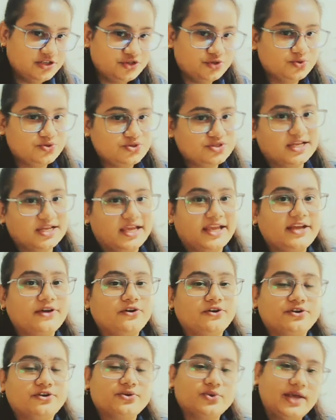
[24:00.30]
to stay
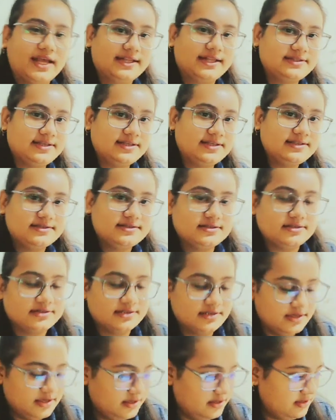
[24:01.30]
or to exist,
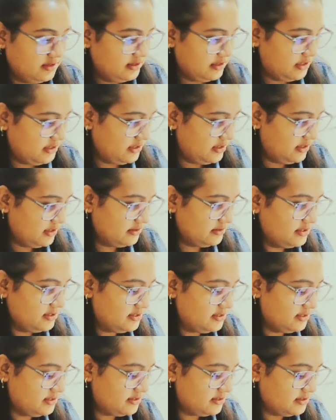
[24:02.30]
and
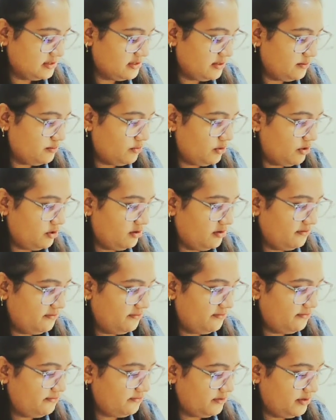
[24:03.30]
this is the symbol
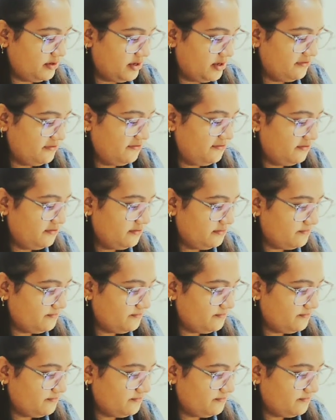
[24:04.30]
of dove.